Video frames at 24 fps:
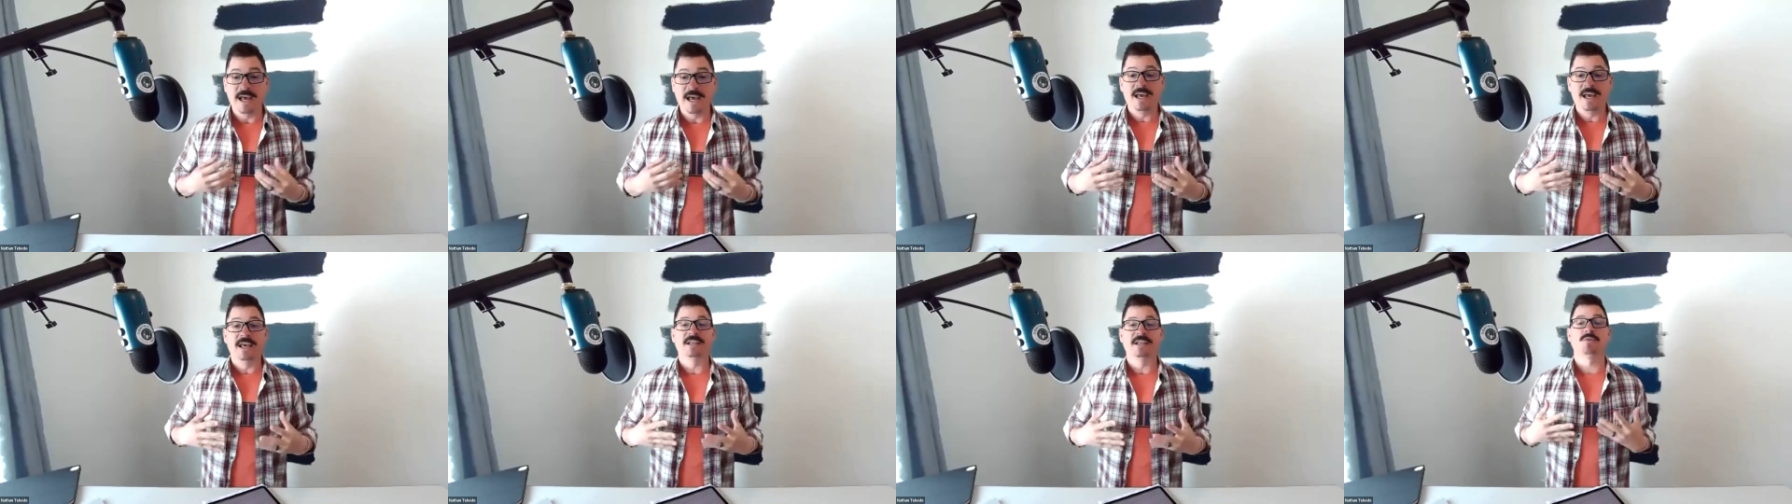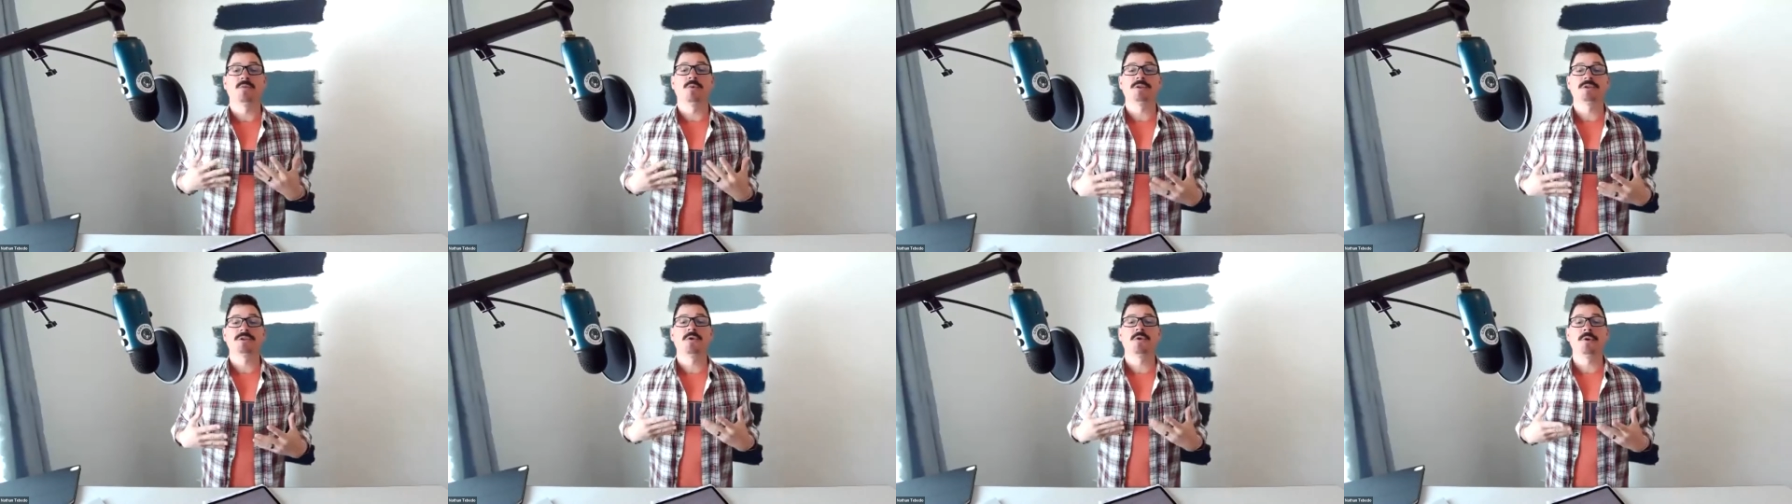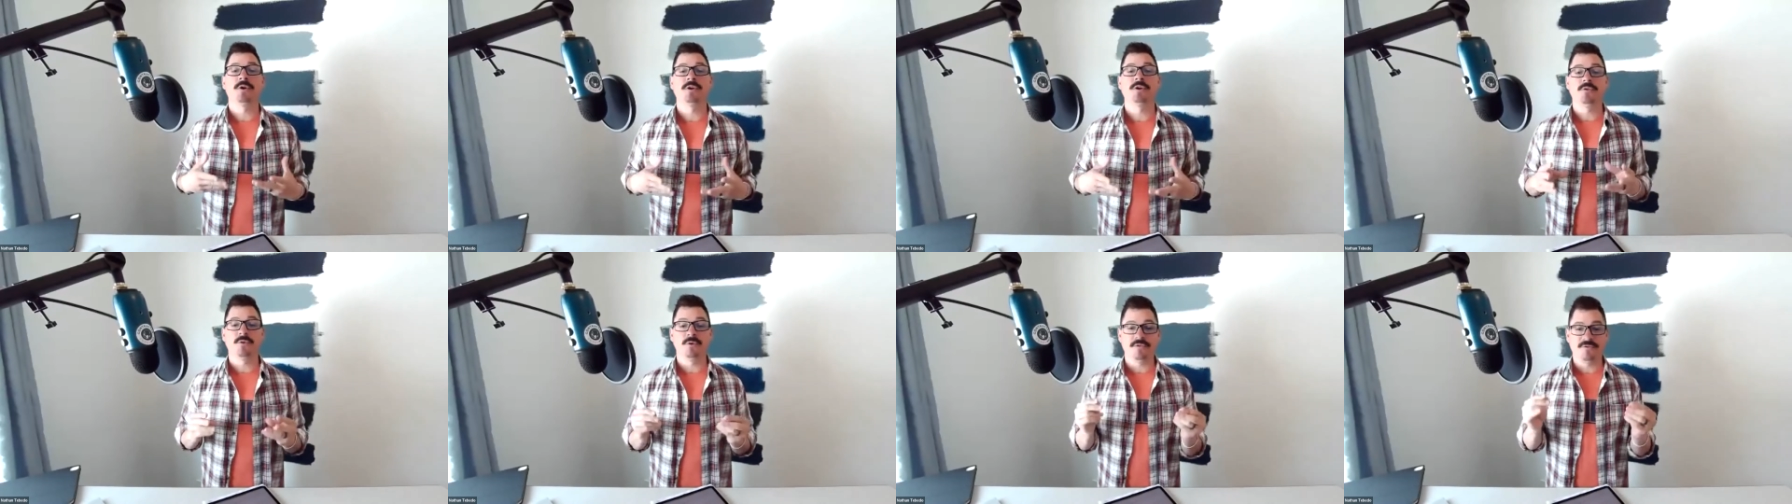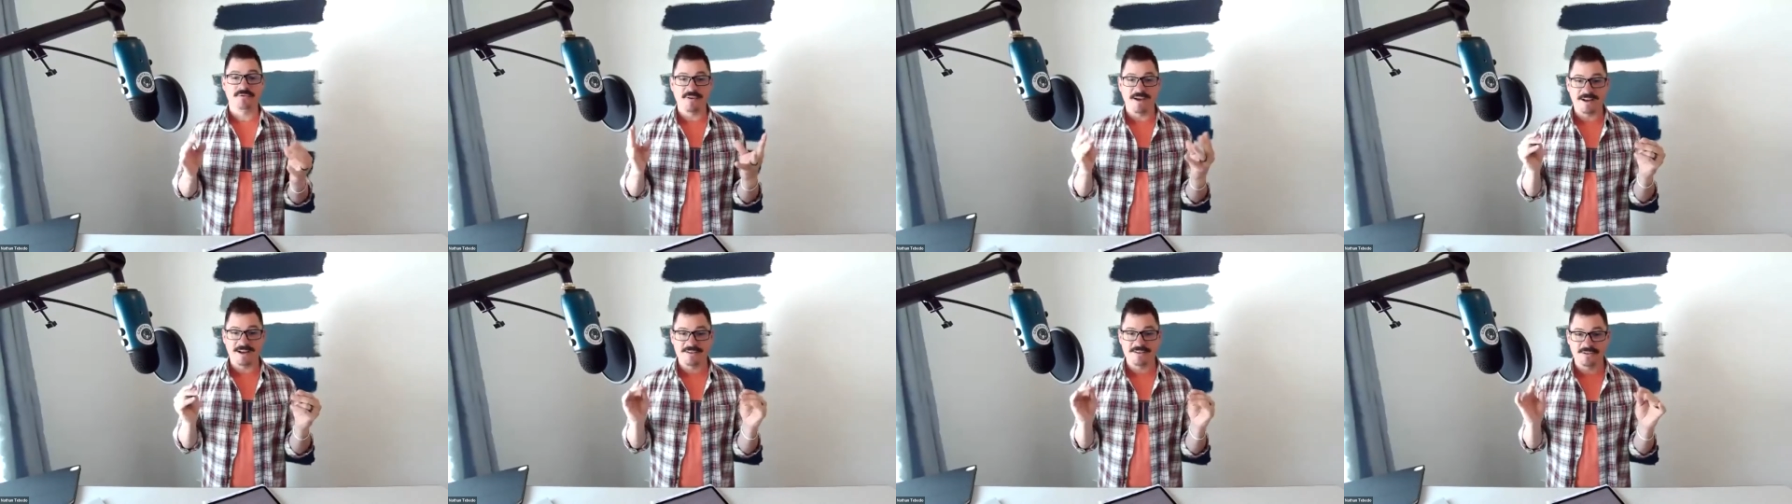is what's going to
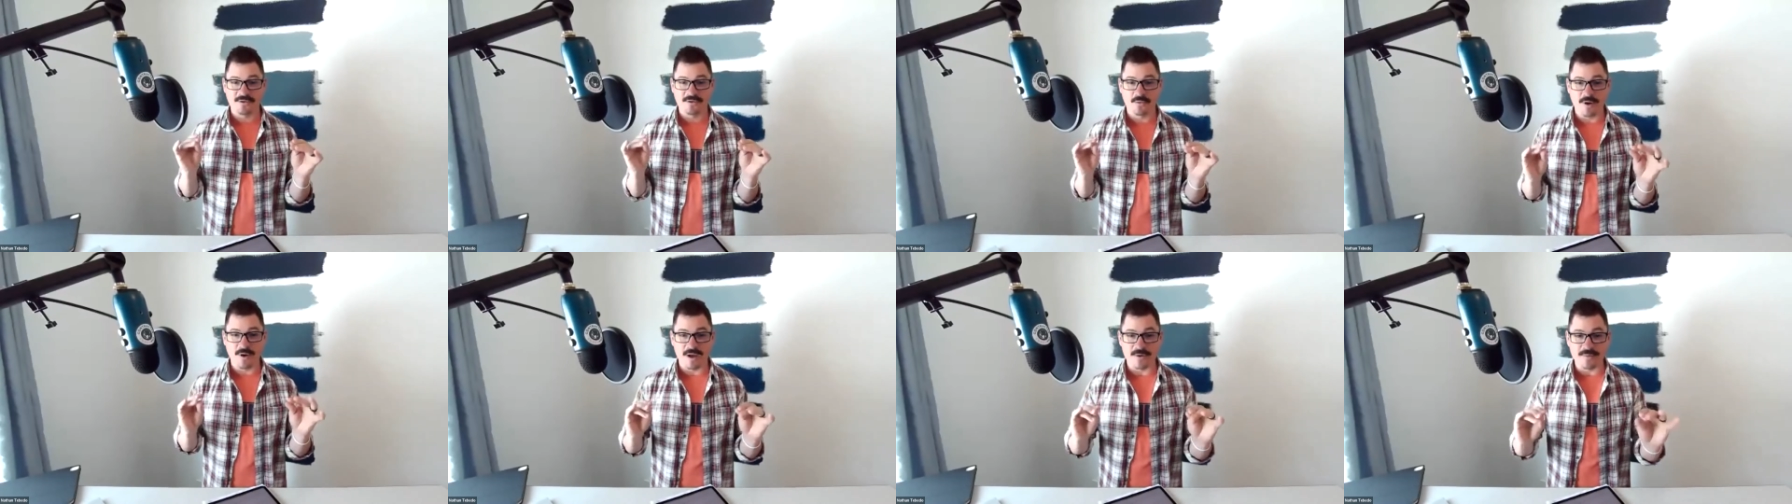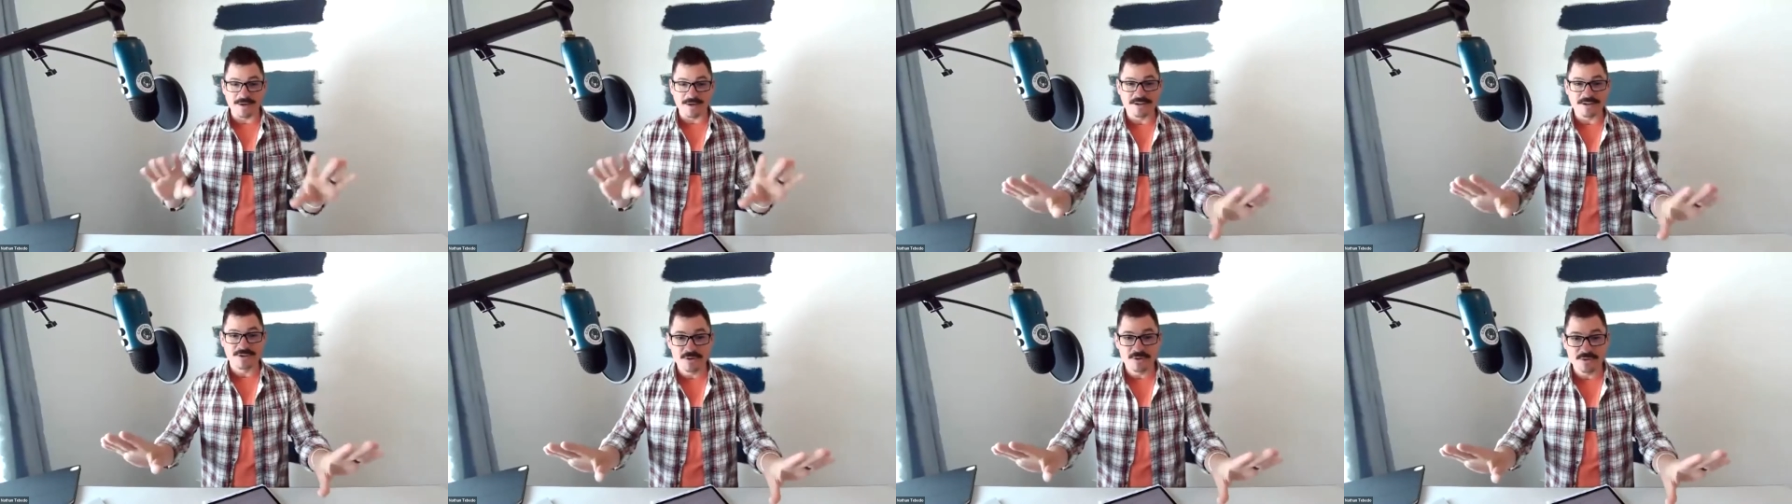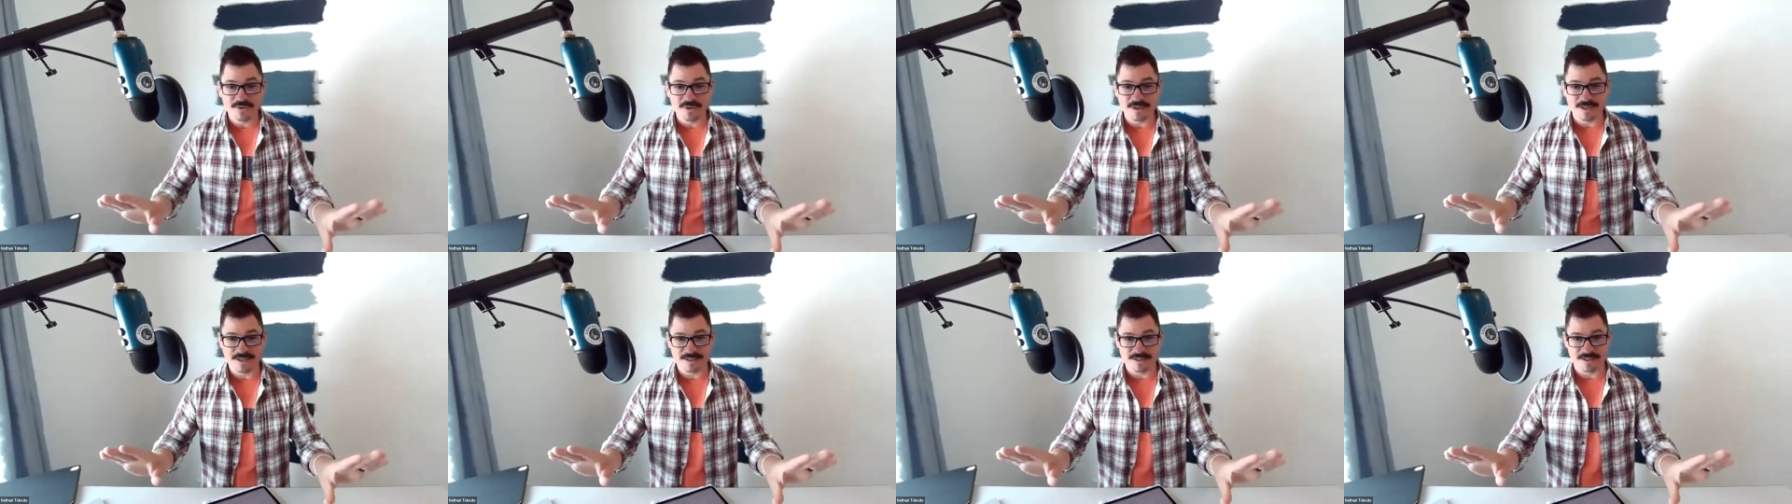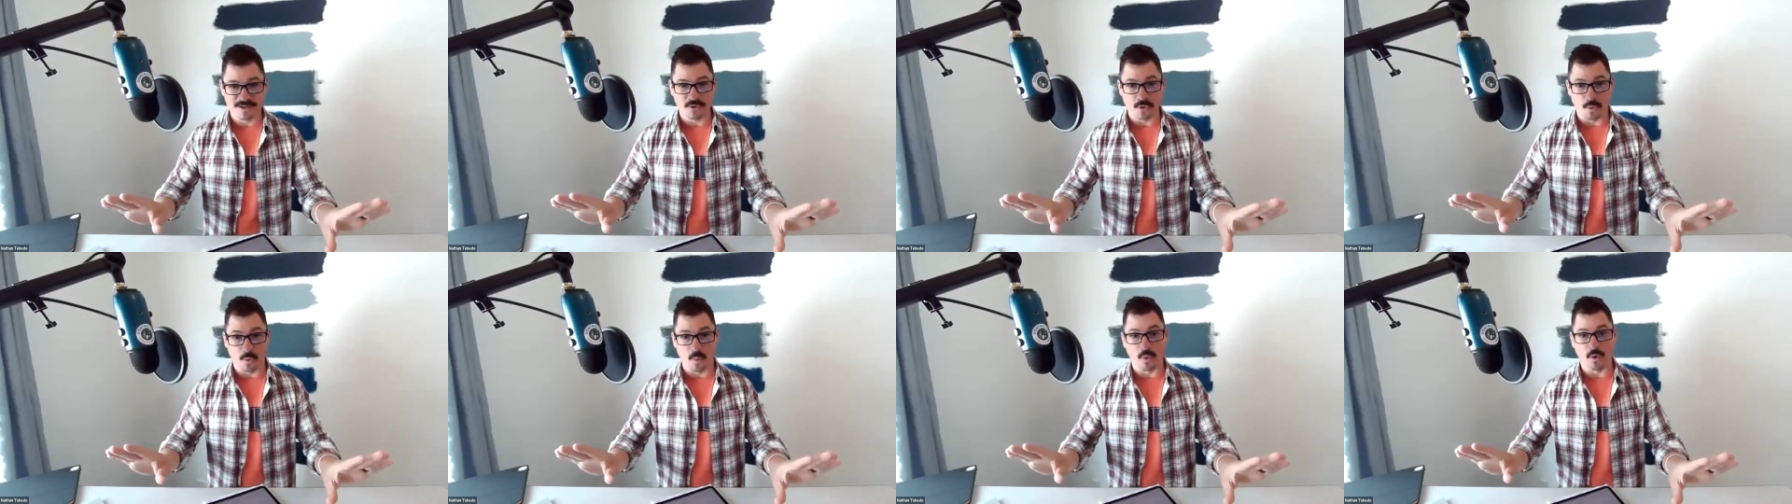affect the way we do things in
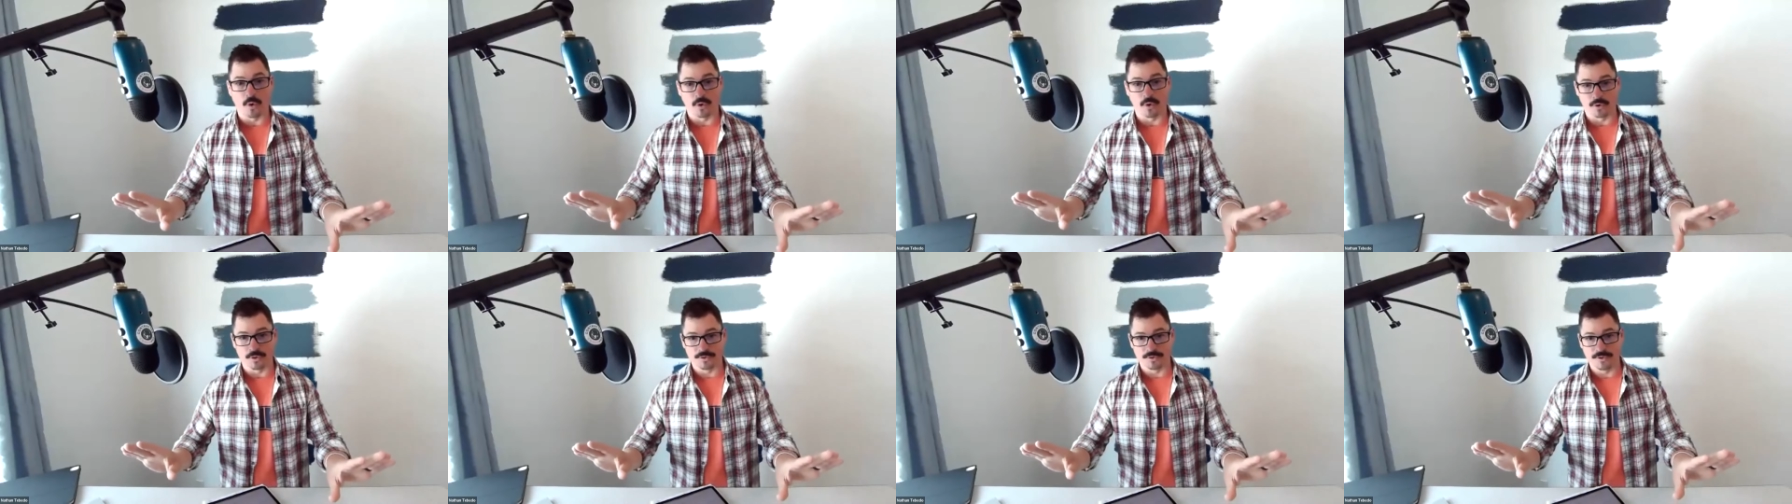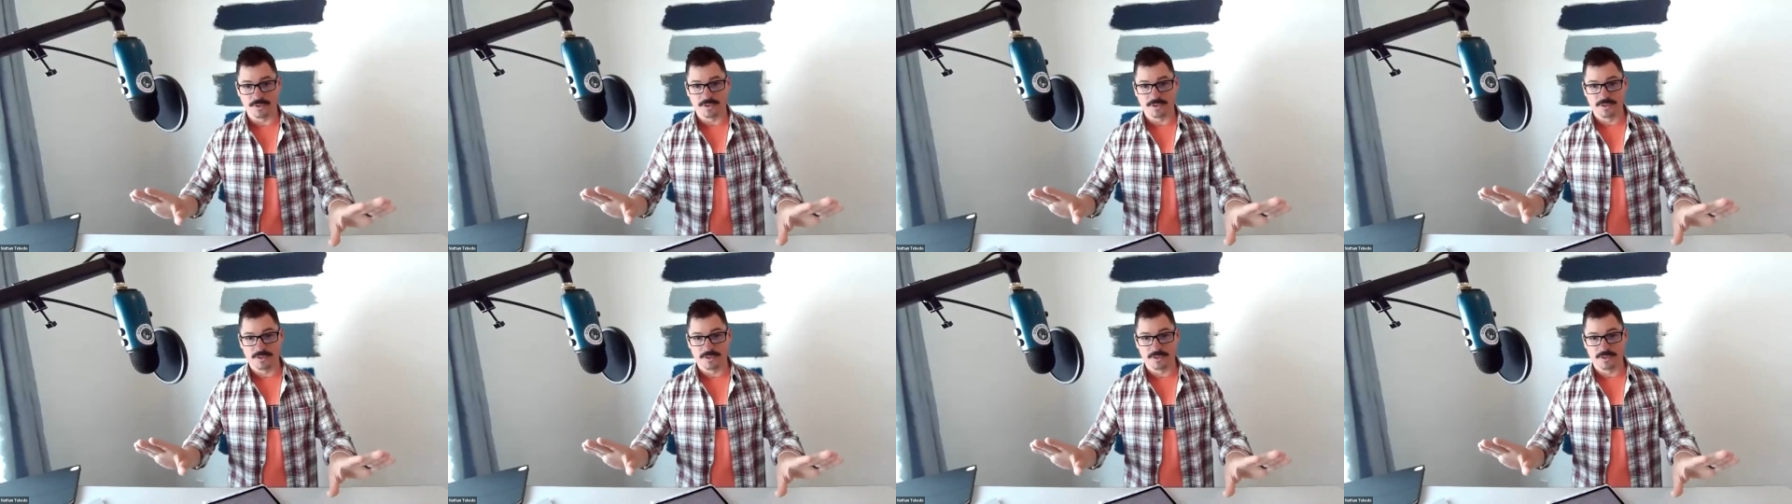the world.